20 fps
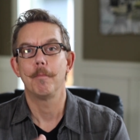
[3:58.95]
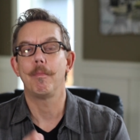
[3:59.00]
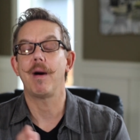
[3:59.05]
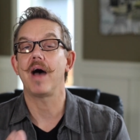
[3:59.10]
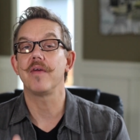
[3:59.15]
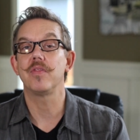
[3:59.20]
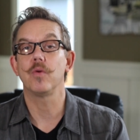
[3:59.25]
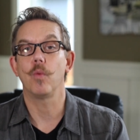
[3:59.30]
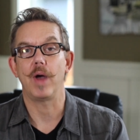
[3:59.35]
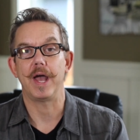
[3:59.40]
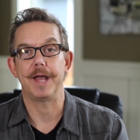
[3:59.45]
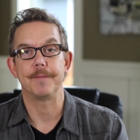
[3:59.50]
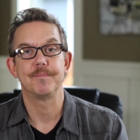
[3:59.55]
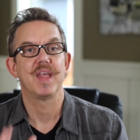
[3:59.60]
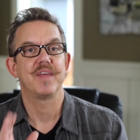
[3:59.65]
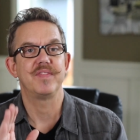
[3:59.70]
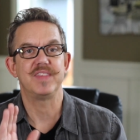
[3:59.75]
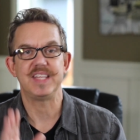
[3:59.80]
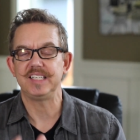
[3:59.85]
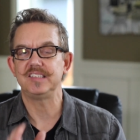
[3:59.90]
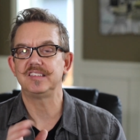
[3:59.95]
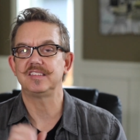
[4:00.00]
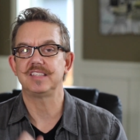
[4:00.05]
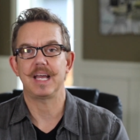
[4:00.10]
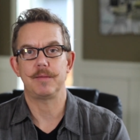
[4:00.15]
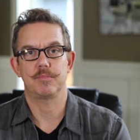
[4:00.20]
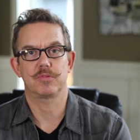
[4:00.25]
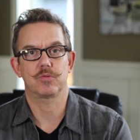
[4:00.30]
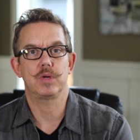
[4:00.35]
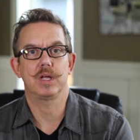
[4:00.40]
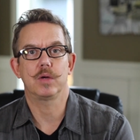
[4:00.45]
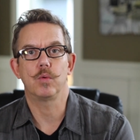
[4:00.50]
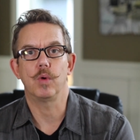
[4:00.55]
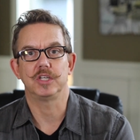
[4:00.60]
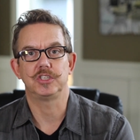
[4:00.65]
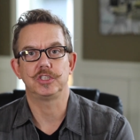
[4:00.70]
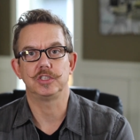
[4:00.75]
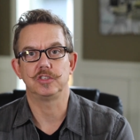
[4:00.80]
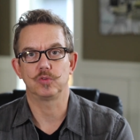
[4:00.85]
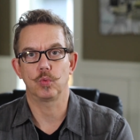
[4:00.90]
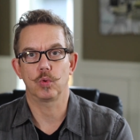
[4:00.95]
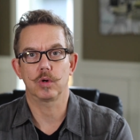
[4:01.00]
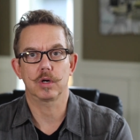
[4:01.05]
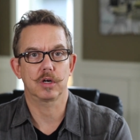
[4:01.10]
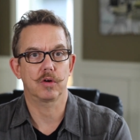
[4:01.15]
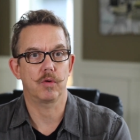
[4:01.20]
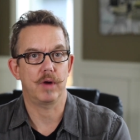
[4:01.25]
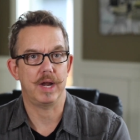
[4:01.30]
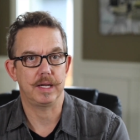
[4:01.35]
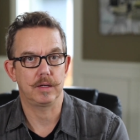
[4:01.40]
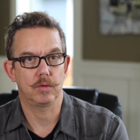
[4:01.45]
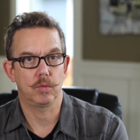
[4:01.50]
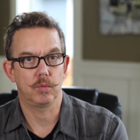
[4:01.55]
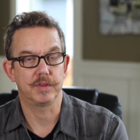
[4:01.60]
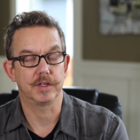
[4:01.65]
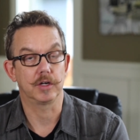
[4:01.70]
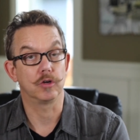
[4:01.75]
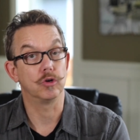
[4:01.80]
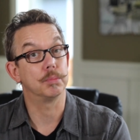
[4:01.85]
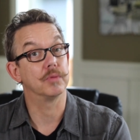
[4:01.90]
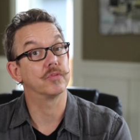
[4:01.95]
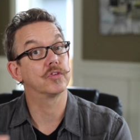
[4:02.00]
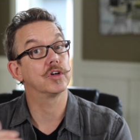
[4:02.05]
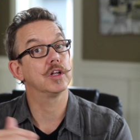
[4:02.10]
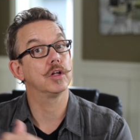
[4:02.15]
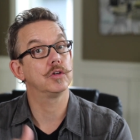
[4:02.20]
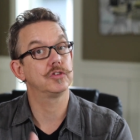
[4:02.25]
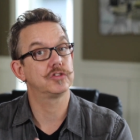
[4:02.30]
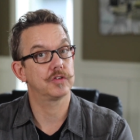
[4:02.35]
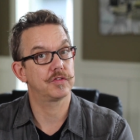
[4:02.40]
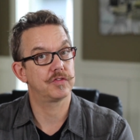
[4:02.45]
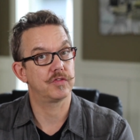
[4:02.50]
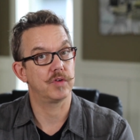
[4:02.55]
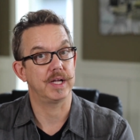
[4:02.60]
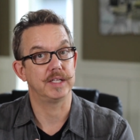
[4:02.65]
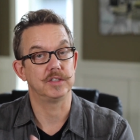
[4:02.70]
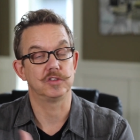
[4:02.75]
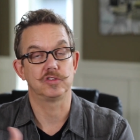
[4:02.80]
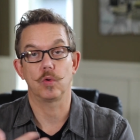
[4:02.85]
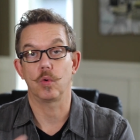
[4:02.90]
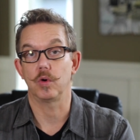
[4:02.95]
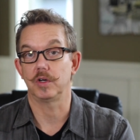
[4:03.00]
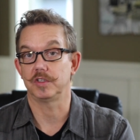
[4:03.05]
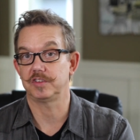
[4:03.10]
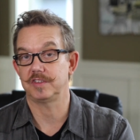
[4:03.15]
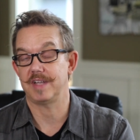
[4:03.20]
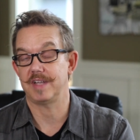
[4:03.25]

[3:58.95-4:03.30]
By the way, these same three questions work great with a group of closer friends or a